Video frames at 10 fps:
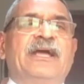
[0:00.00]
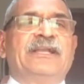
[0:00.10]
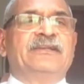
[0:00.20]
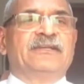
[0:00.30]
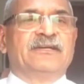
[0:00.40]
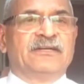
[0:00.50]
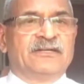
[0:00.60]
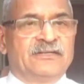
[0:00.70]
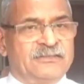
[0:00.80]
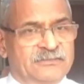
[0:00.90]
And
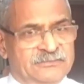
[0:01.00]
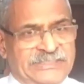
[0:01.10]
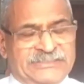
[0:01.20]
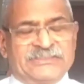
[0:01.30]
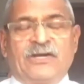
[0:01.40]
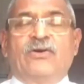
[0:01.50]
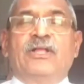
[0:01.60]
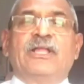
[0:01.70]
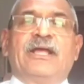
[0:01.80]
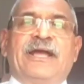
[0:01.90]
that is
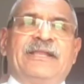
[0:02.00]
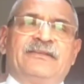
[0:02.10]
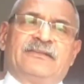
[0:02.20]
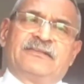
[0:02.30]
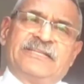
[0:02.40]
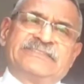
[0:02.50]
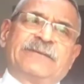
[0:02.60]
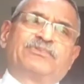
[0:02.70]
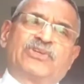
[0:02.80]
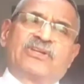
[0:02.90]
all. And then
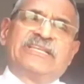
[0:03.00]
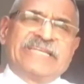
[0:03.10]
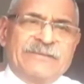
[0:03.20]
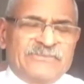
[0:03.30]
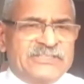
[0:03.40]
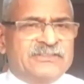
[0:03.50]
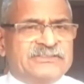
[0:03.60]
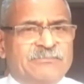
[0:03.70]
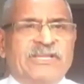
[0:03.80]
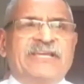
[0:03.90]
subsequently came
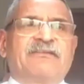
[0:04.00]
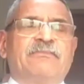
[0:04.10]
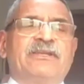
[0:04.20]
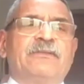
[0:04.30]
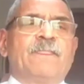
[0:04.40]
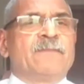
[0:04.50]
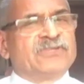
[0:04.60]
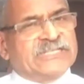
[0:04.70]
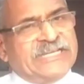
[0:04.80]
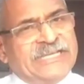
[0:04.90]
the similar agreement,
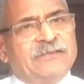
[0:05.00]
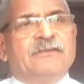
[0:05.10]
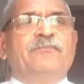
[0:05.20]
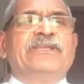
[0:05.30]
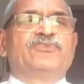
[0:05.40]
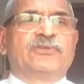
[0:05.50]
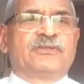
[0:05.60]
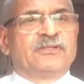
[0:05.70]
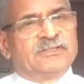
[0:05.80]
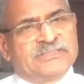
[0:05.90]
which again
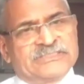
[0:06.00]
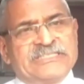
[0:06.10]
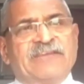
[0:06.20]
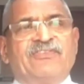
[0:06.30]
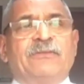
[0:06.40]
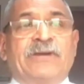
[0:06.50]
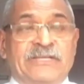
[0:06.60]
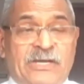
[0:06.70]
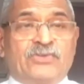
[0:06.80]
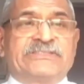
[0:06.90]
mentioned the CFL.
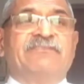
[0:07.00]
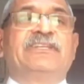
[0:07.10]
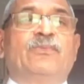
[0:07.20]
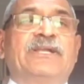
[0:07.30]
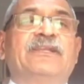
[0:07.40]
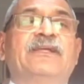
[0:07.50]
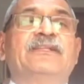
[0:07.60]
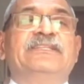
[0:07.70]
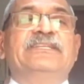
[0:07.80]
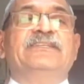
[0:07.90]
By now, 71,
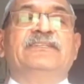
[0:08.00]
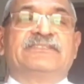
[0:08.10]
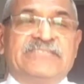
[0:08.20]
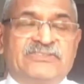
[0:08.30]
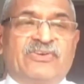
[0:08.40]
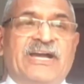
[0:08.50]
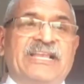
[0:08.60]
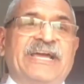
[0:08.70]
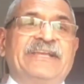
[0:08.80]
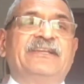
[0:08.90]
the
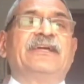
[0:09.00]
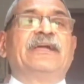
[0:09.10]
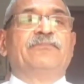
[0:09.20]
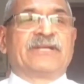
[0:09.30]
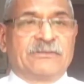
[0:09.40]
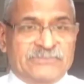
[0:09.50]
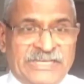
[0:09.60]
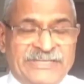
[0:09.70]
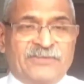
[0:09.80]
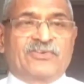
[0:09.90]
ceasefire line had become
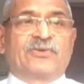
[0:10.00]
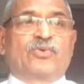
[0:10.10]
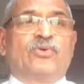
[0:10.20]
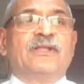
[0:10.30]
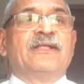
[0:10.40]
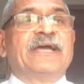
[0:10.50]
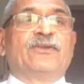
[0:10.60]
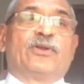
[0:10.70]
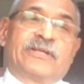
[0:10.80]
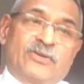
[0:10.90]
the line of control,
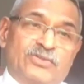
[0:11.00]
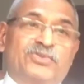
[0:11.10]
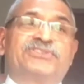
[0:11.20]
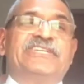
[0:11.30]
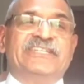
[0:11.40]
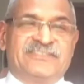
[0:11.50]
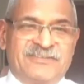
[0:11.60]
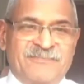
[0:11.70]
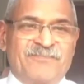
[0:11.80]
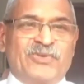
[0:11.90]
and it also
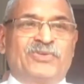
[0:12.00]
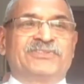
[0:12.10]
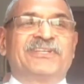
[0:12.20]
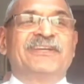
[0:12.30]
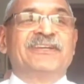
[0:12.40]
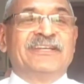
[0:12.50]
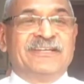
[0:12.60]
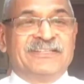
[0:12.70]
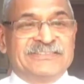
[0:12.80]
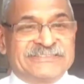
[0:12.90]
changed because
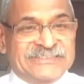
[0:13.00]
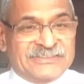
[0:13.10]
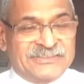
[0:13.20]
during